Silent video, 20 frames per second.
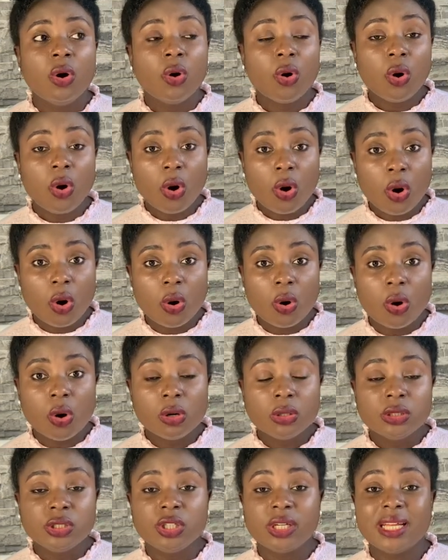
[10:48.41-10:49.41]

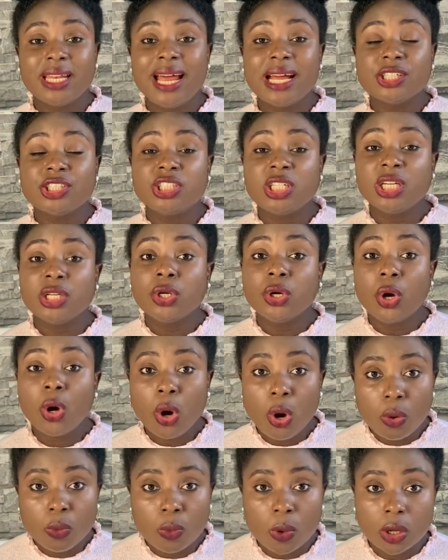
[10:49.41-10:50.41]
Or you can actually
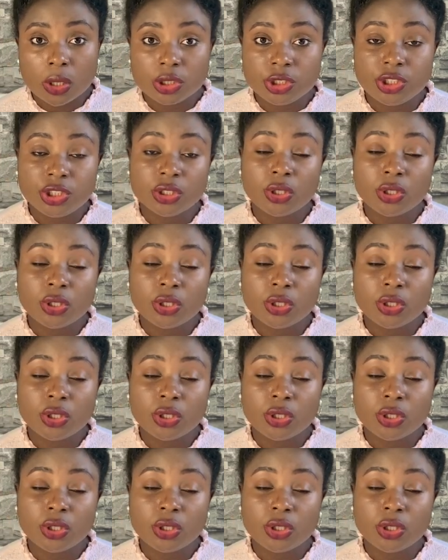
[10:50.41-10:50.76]
co-wash.